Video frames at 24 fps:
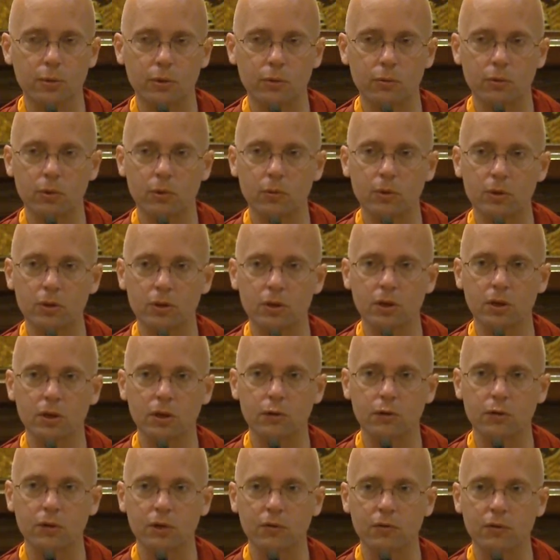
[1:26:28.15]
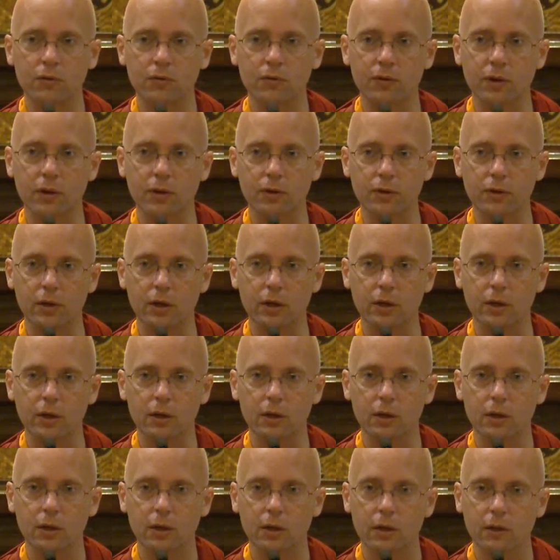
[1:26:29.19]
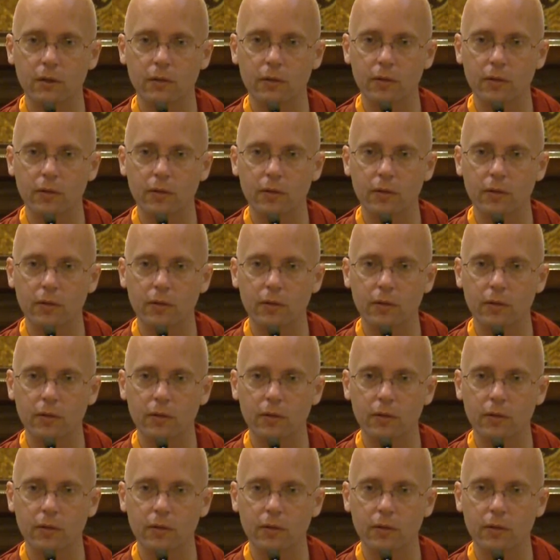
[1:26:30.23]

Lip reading: But Rinpoche has never felt that.